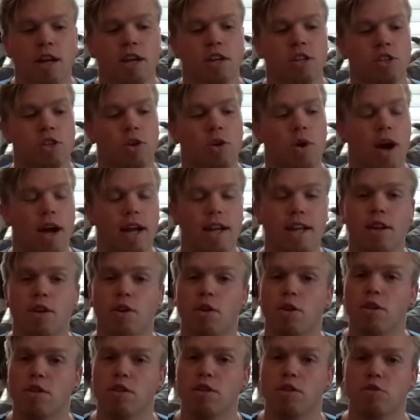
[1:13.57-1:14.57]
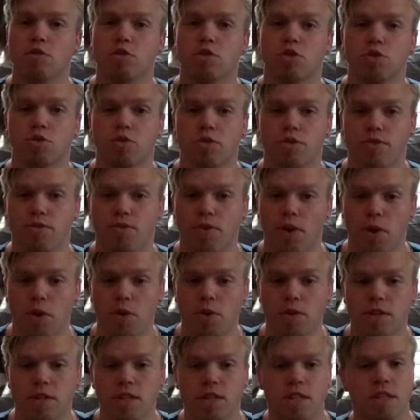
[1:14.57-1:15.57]
So I did only use three
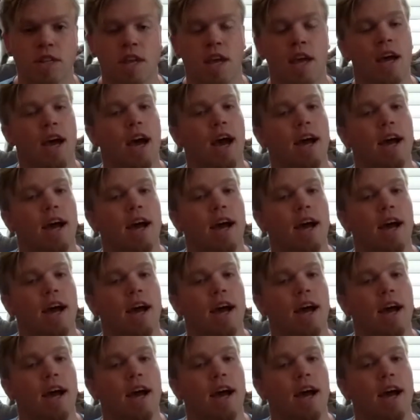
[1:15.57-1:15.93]
phones.